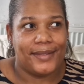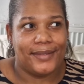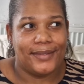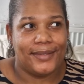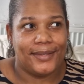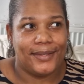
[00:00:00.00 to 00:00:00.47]

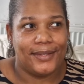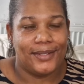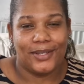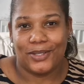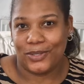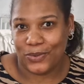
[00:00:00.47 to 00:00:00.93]

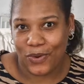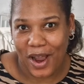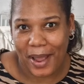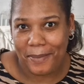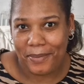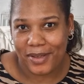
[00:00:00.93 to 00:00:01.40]

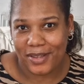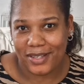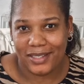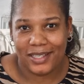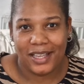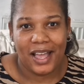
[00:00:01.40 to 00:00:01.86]

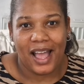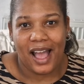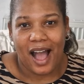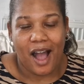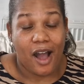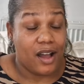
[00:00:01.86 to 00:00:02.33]
subscribers.
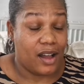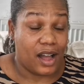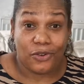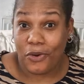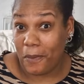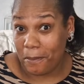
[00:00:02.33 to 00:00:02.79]

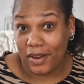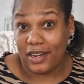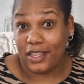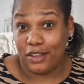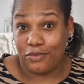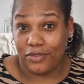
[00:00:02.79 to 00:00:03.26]
I couldn't
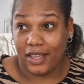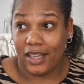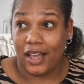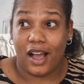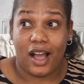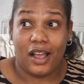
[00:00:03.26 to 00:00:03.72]
believe
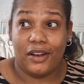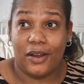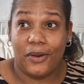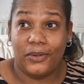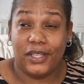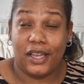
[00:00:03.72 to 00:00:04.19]
it. I
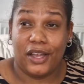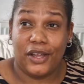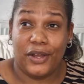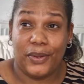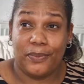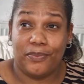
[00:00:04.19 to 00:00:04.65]
know
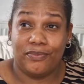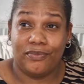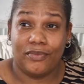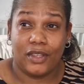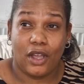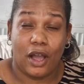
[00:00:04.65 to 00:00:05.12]
that I
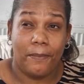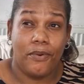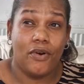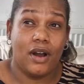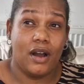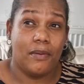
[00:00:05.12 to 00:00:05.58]

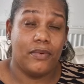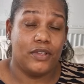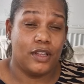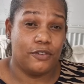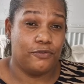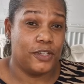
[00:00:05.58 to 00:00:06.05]
put up
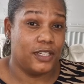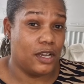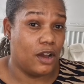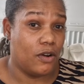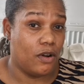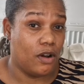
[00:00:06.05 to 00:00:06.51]
a
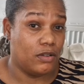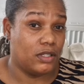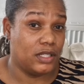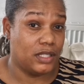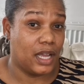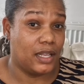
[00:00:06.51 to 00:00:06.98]
video on
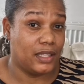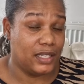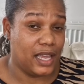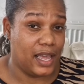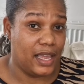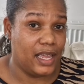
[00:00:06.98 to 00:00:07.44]

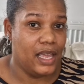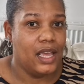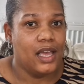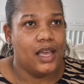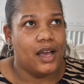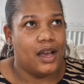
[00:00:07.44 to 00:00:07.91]
Sunday
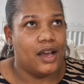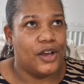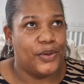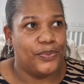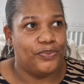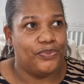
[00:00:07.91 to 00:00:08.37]

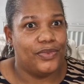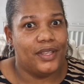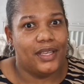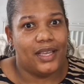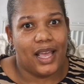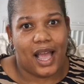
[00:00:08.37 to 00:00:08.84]
and
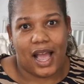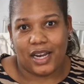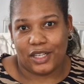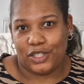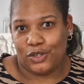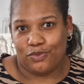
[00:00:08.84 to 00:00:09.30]

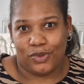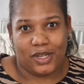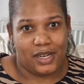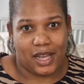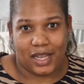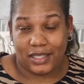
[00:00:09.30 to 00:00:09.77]
I didn't
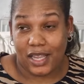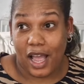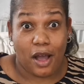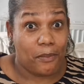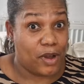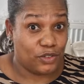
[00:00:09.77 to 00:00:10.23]
realise
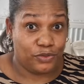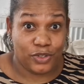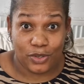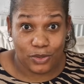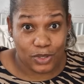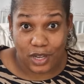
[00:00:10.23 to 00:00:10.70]
how much
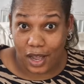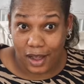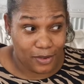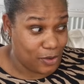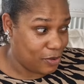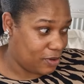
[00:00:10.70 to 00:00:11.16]
views
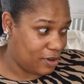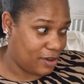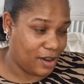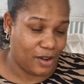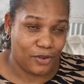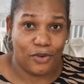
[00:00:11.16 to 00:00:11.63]
I
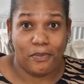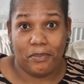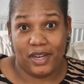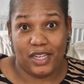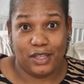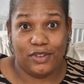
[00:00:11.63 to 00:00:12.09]
got. I couldn't
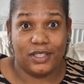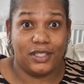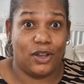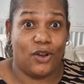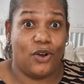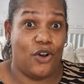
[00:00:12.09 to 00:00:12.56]
believe it.
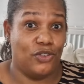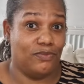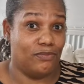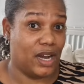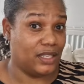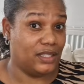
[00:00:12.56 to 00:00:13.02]
So
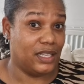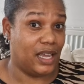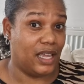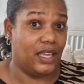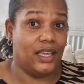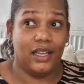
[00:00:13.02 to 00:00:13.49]
on
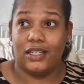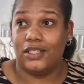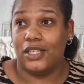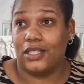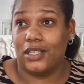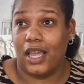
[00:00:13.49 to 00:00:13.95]
Monday, I
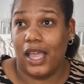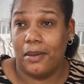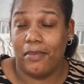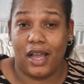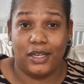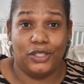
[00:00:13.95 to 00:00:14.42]
just
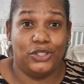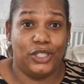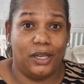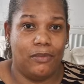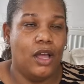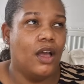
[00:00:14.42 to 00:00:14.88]
came out of the
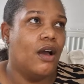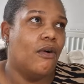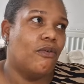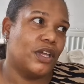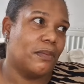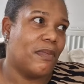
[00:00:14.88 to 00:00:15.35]
gym.
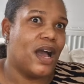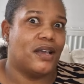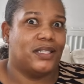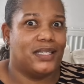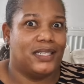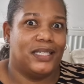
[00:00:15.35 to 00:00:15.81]
Well, you might
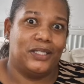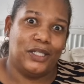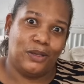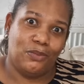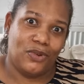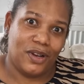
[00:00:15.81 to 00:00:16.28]
have seen a
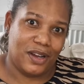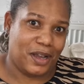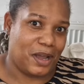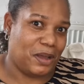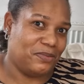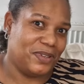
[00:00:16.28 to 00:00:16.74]
gym
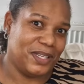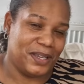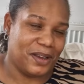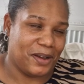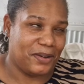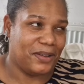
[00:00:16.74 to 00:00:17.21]
workout
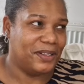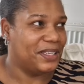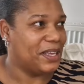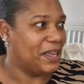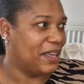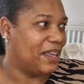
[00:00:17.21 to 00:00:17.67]
video.
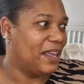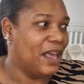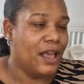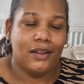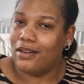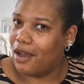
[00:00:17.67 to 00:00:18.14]
Yeah,
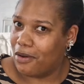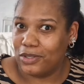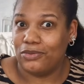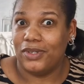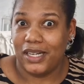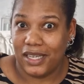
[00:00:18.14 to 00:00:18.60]
now I
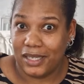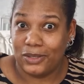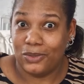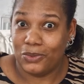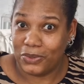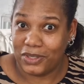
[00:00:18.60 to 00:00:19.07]
was really
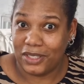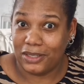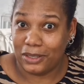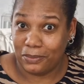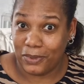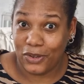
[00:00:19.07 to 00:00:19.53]

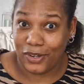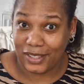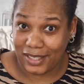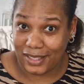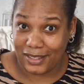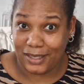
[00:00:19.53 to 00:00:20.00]
exhausted, to be
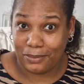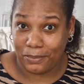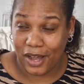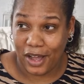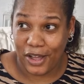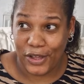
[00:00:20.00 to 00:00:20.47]
honest.
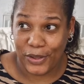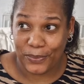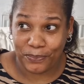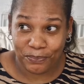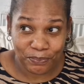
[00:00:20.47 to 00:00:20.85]
But